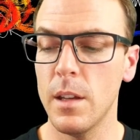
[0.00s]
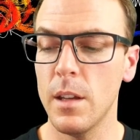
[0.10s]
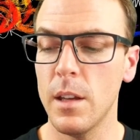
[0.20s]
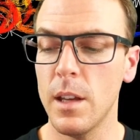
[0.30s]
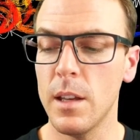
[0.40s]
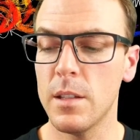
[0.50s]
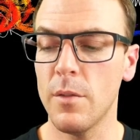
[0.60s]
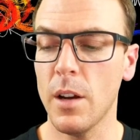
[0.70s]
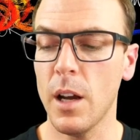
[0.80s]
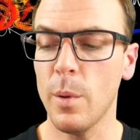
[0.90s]
as if
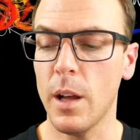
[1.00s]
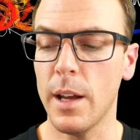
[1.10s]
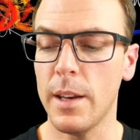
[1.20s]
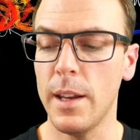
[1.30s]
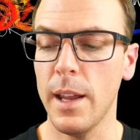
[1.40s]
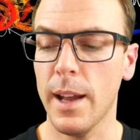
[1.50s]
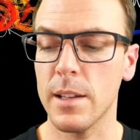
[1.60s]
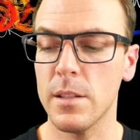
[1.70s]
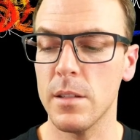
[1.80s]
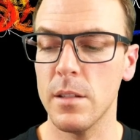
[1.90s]
I applied
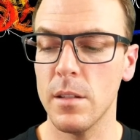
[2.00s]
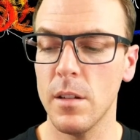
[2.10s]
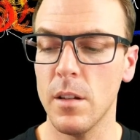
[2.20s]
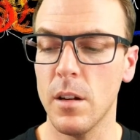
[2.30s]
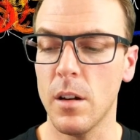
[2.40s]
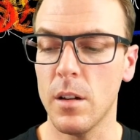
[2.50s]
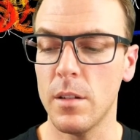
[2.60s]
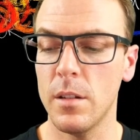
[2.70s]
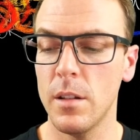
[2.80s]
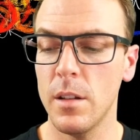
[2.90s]
X on
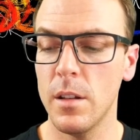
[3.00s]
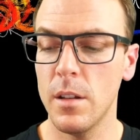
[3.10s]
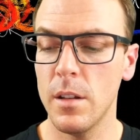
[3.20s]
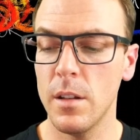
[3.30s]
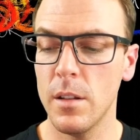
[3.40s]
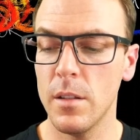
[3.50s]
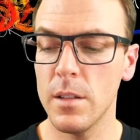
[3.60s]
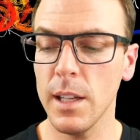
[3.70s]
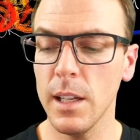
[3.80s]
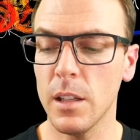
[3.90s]
the
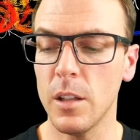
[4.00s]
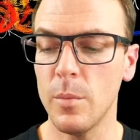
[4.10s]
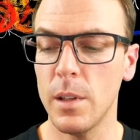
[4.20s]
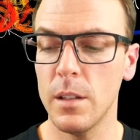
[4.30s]
second qubit.